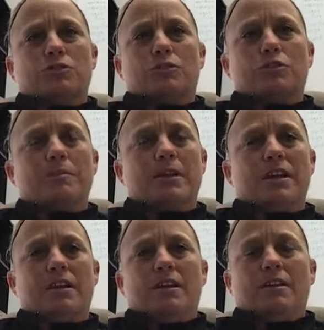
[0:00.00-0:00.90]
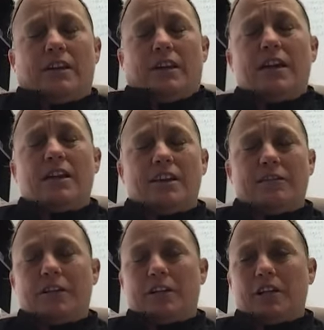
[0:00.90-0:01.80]
group that yeah,
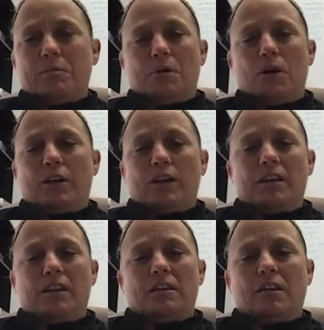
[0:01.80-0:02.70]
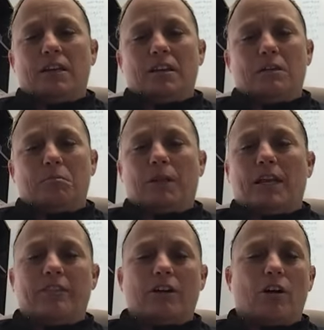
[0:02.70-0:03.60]
definitely bought in and
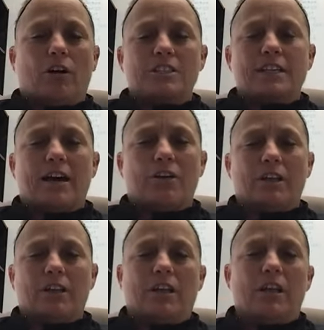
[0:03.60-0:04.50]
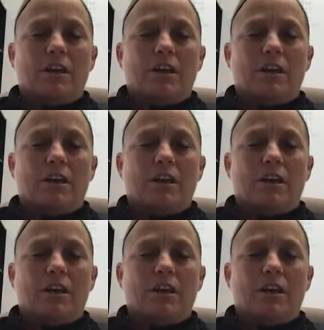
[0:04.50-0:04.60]
played their hearts out, and,